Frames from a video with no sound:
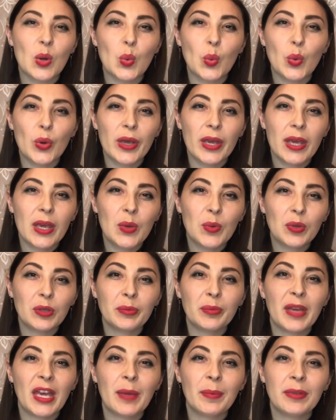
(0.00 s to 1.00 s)
we
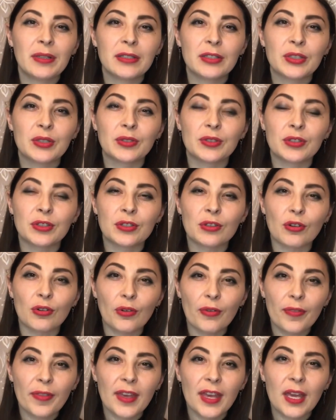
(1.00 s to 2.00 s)
will be able to
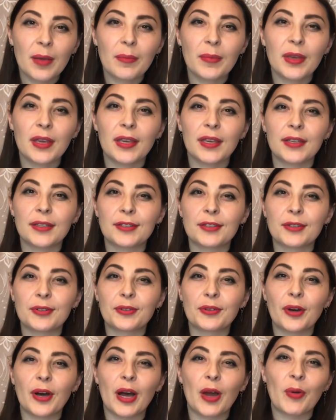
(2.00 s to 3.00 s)
turn them
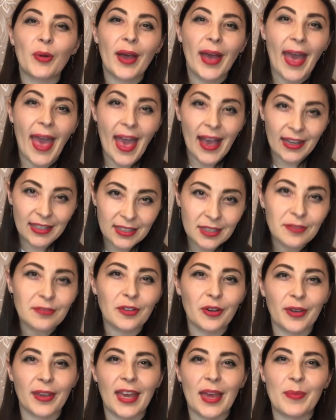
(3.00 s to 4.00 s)
into our active
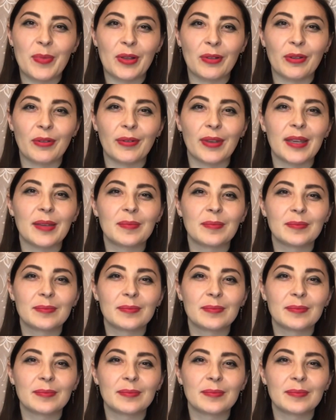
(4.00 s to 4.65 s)
vocabulary.